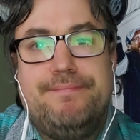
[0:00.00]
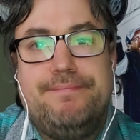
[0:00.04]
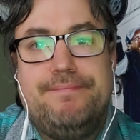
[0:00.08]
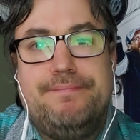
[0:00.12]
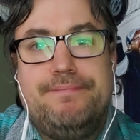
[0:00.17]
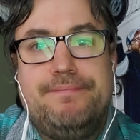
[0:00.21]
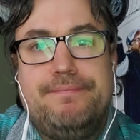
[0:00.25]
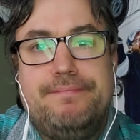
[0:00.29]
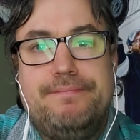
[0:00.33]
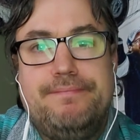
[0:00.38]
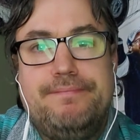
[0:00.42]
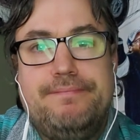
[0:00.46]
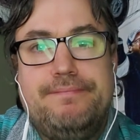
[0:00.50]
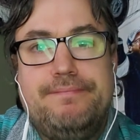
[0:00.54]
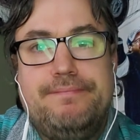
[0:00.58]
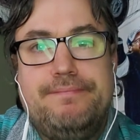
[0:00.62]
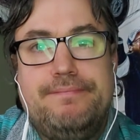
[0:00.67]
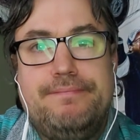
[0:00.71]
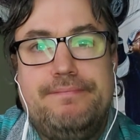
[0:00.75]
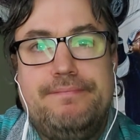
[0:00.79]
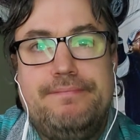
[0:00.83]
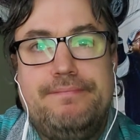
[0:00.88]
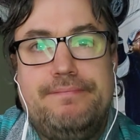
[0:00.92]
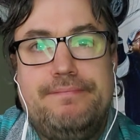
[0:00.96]

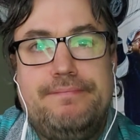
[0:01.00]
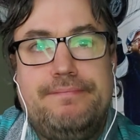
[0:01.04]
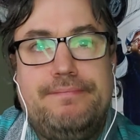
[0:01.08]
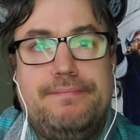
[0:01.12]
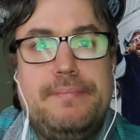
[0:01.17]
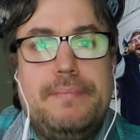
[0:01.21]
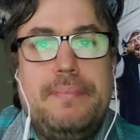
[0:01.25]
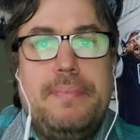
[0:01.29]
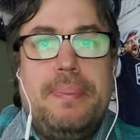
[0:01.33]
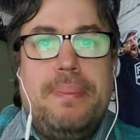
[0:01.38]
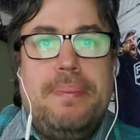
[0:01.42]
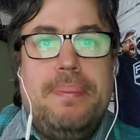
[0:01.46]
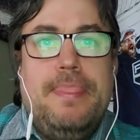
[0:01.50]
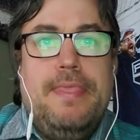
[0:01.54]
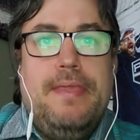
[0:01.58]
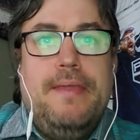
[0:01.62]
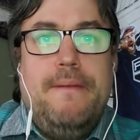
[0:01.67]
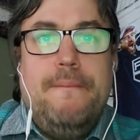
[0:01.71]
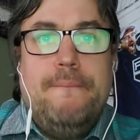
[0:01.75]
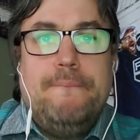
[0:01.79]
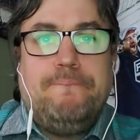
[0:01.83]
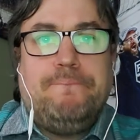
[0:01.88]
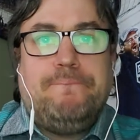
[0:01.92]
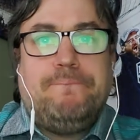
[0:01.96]

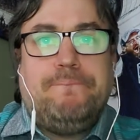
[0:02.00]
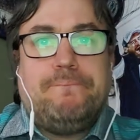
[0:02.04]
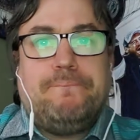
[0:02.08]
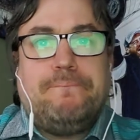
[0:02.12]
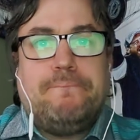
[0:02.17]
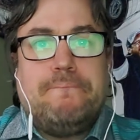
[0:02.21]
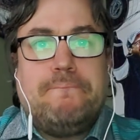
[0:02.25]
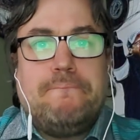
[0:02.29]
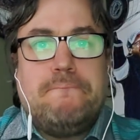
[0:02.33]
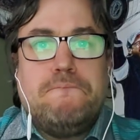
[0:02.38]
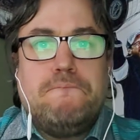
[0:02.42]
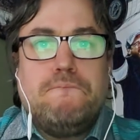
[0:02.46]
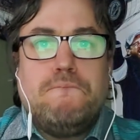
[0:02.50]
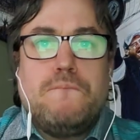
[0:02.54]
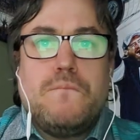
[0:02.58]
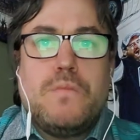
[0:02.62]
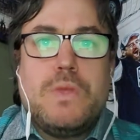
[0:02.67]
[no speech]